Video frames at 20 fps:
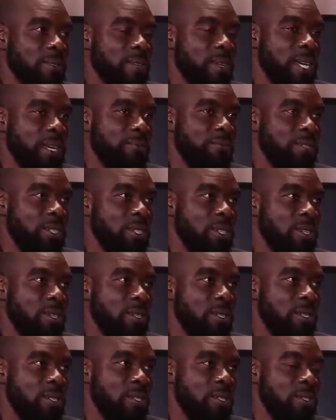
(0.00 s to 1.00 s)
right, for
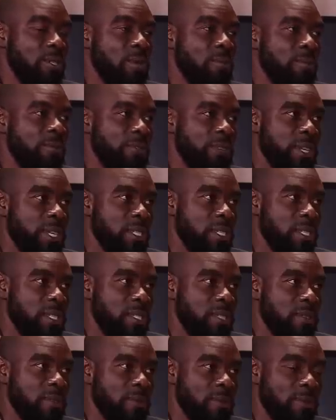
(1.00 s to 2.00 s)
some Some
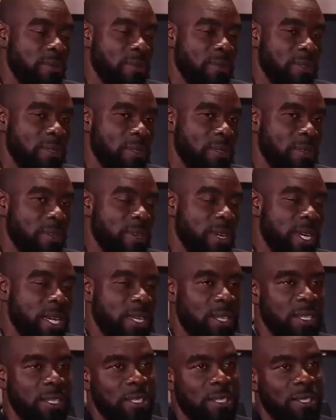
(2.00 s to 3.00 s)
fest, right.
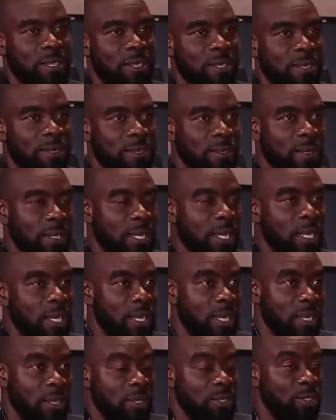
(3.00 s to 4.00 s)
Right, so
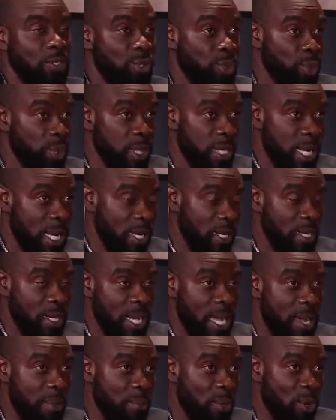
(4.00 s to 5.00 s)
during that
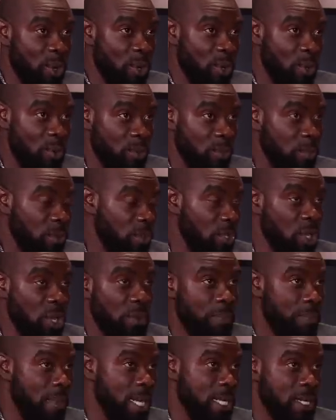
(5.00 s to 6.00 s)
time now,
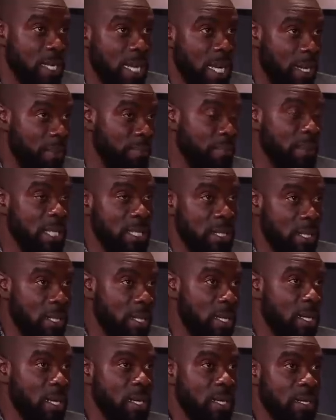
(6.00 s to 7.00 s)
numbers got
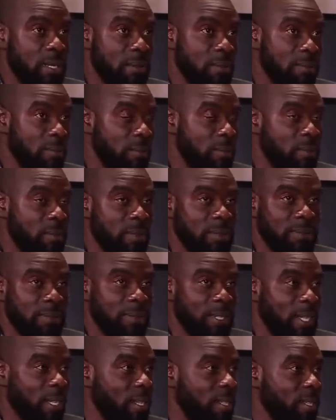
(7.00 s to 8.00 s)
missing and
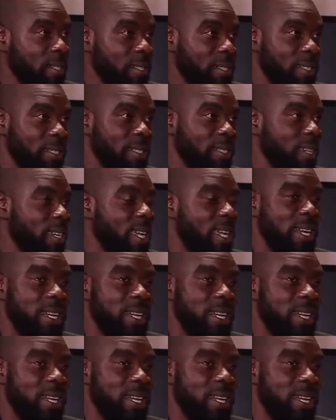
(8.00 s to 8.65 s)
mm.